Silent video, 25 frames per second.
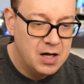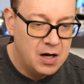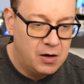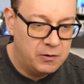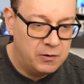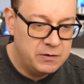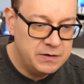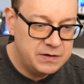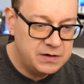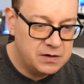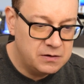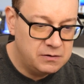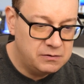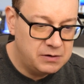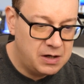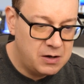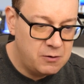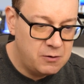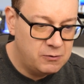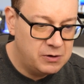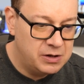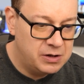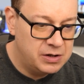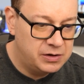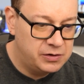Also, I
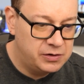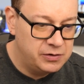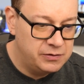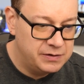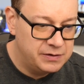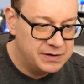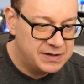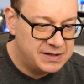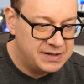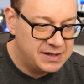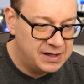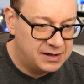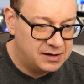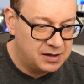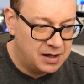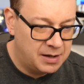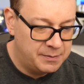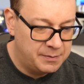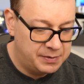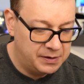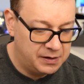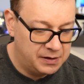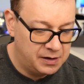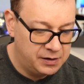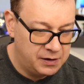want to set
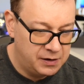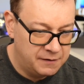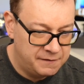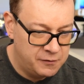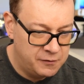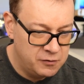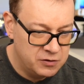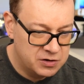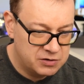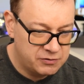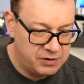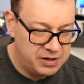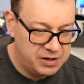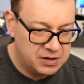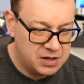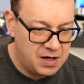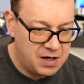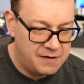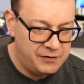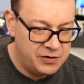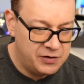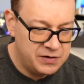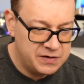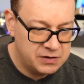up uh, the full screen cover,